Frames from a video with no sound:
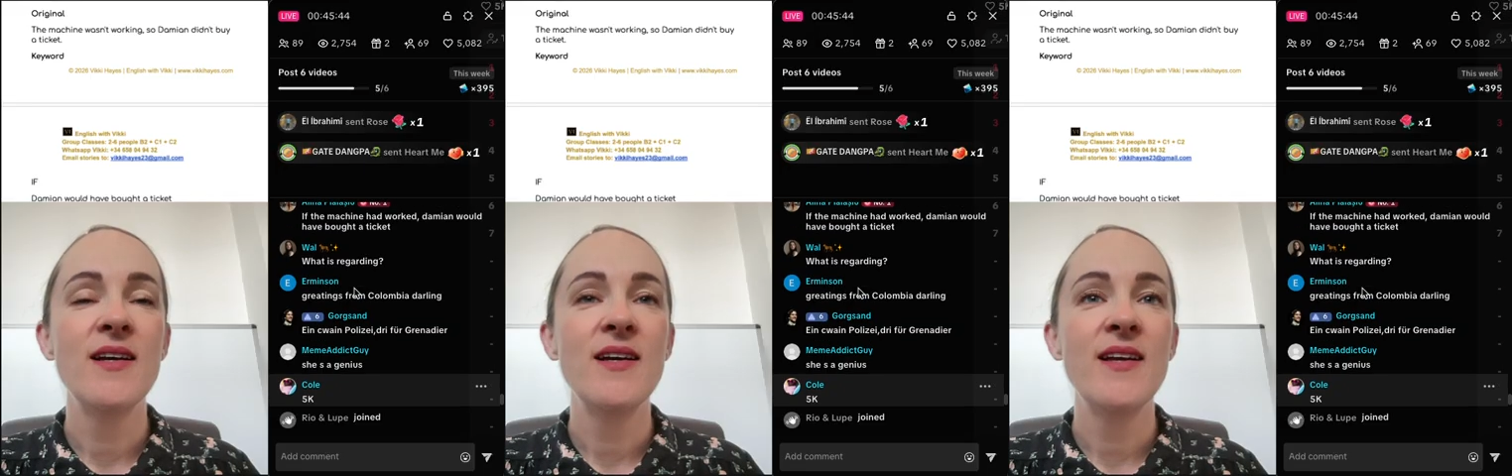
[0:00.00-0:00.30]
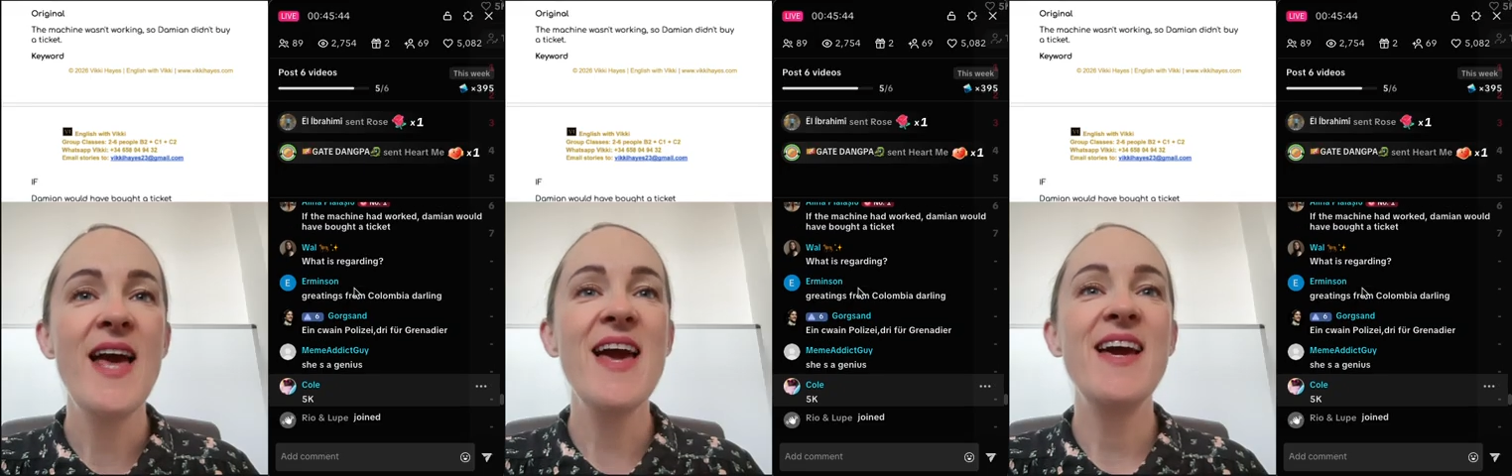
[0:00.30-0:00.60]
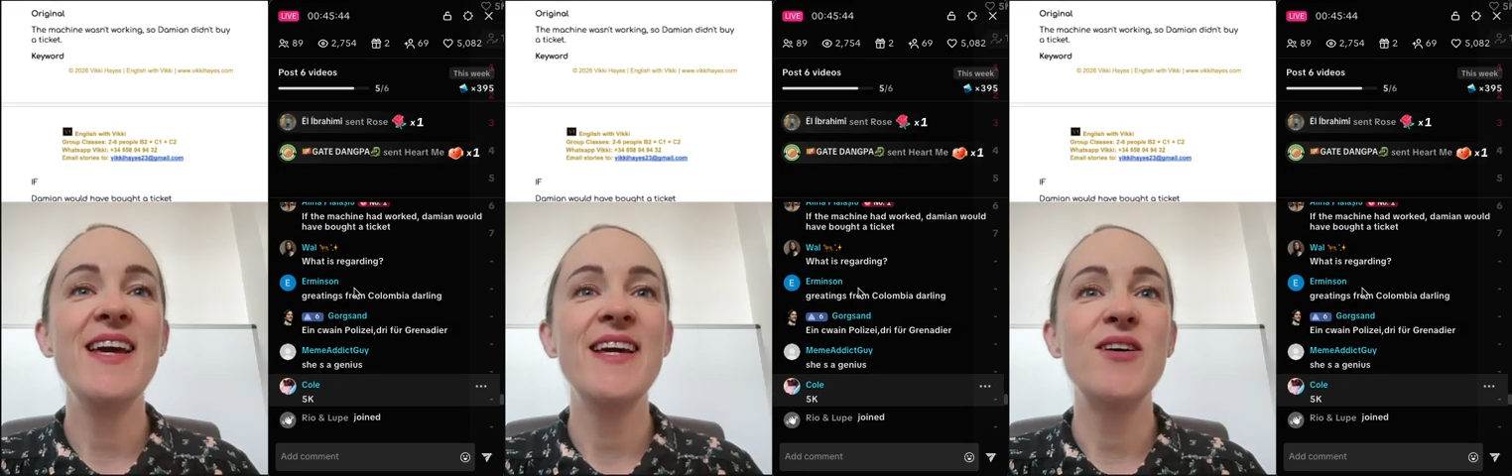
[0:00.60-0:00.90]

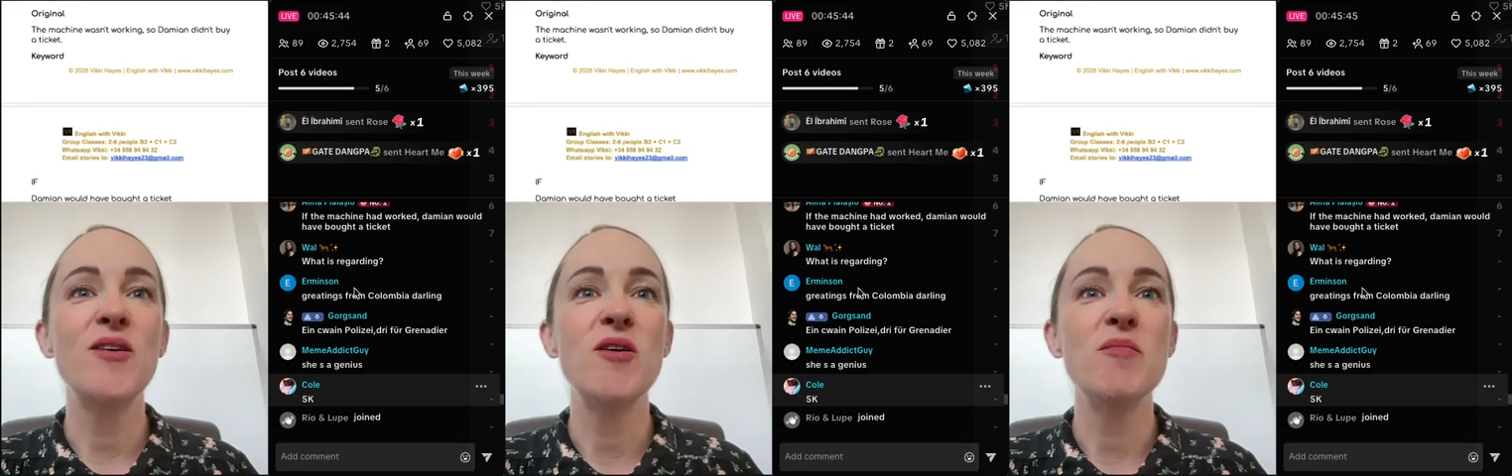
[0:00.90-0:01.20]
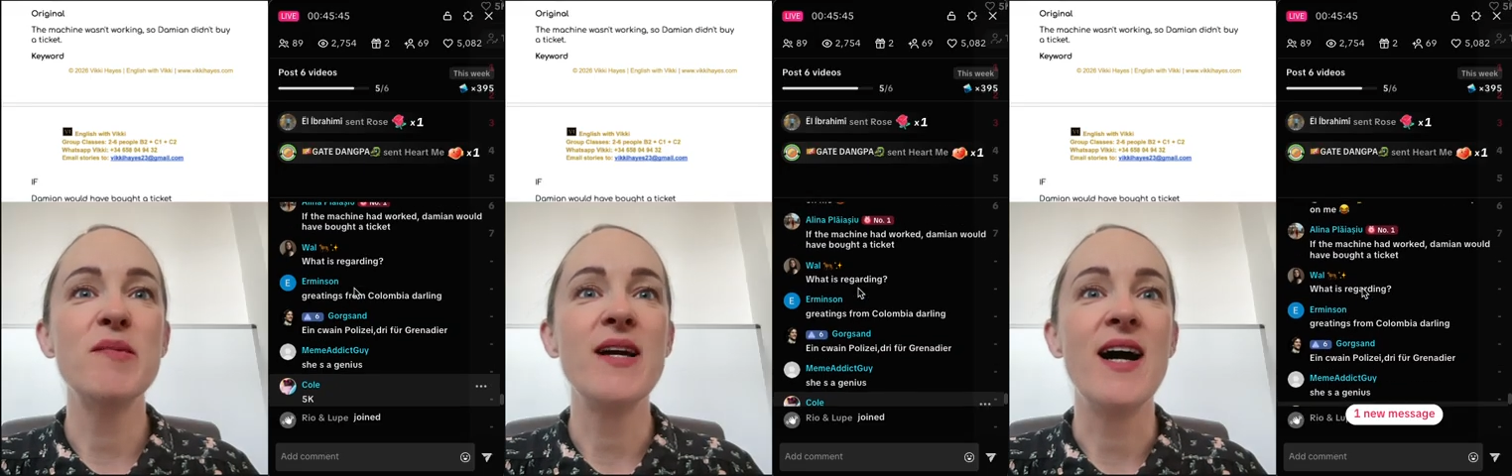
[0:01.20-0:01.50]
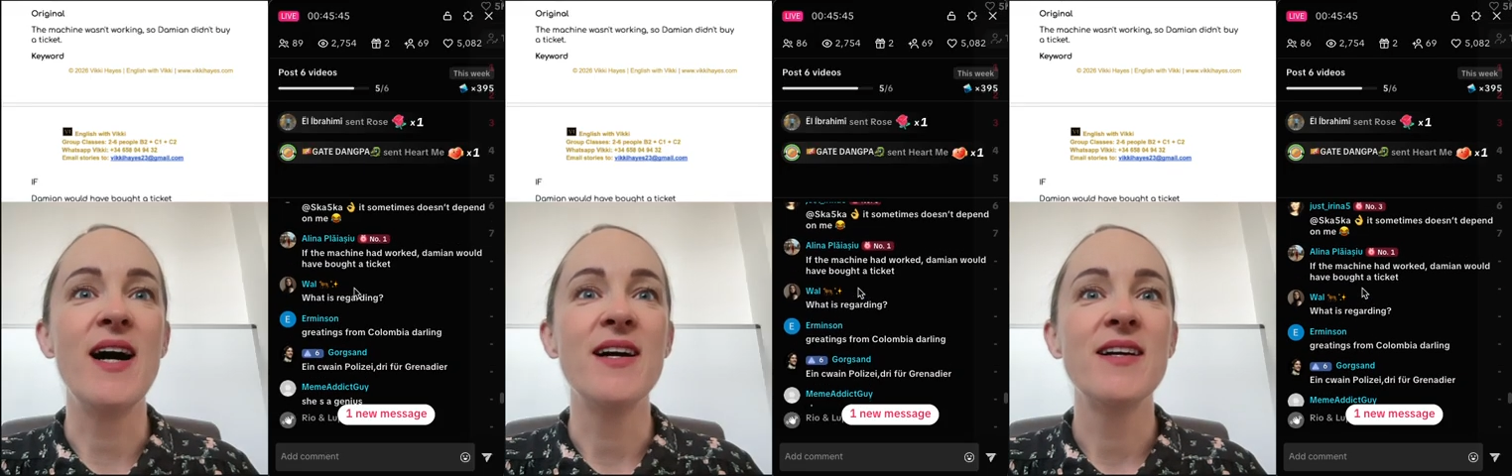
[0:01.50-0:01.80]
Hey,
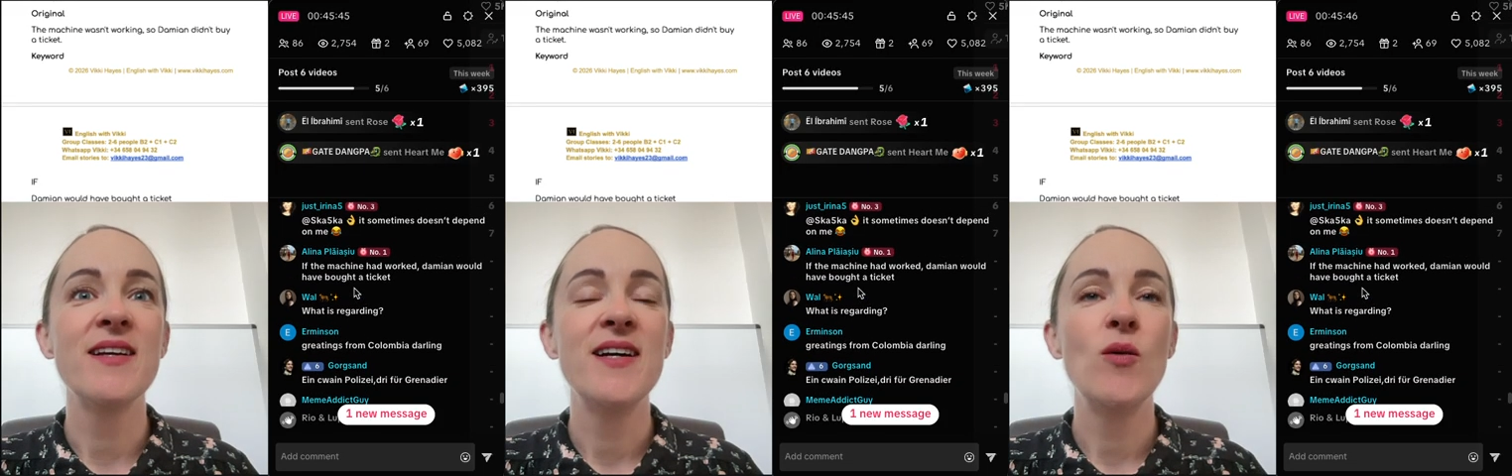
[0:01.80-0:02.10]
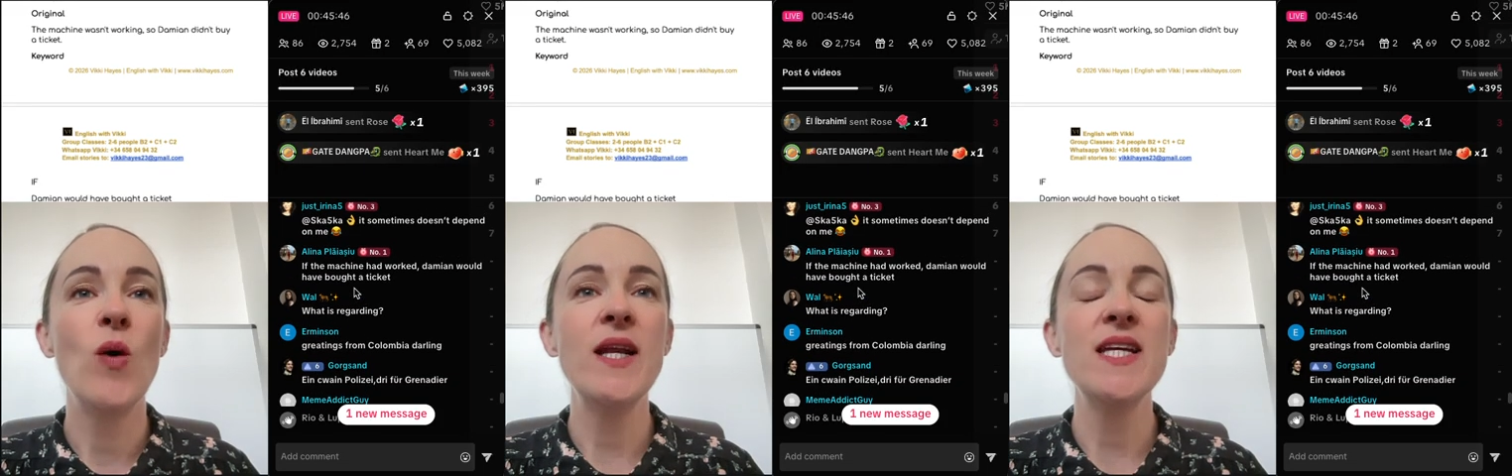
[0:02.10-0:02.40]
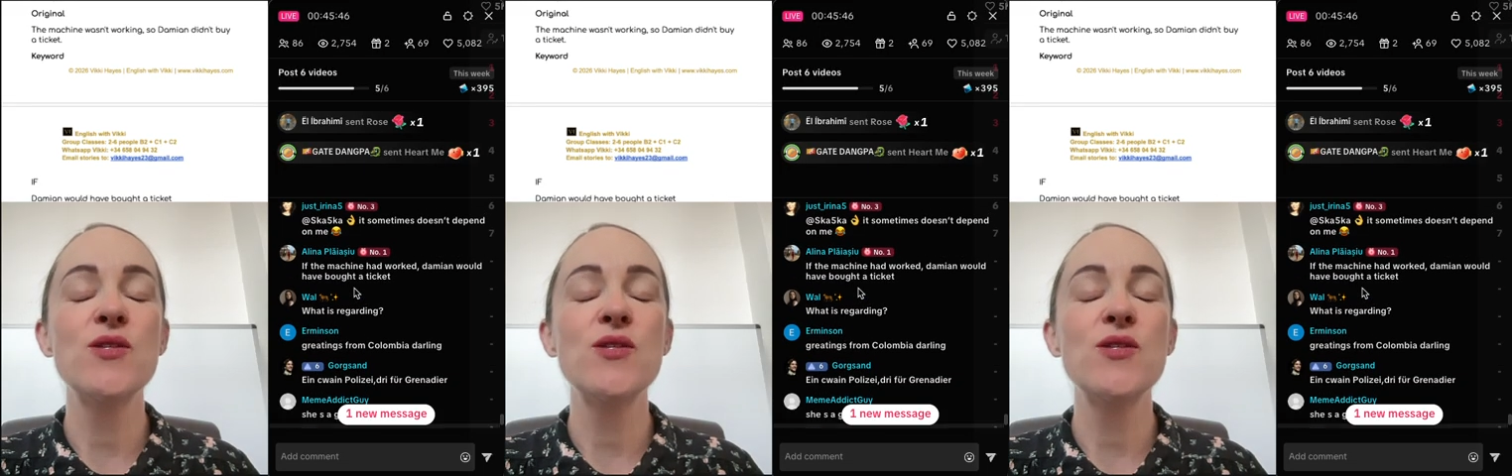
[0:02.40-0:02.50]
Colombia. What is